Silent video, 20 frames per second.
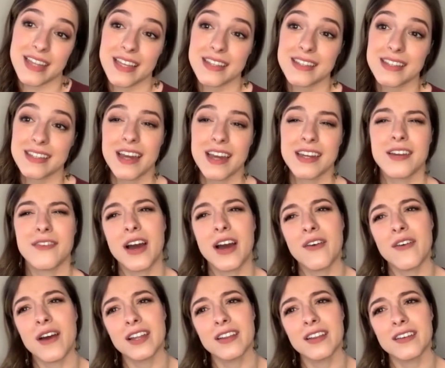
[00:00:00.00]
that's kind of
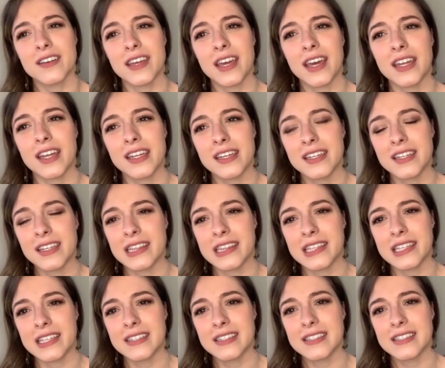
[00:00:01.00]
how I look at it, at
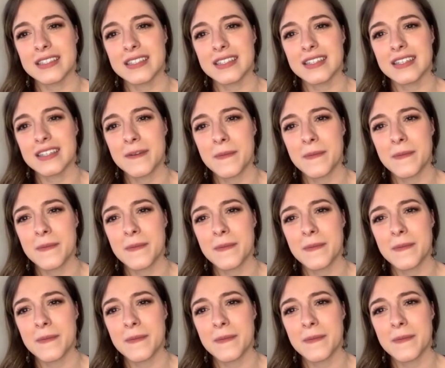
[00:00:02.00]
least.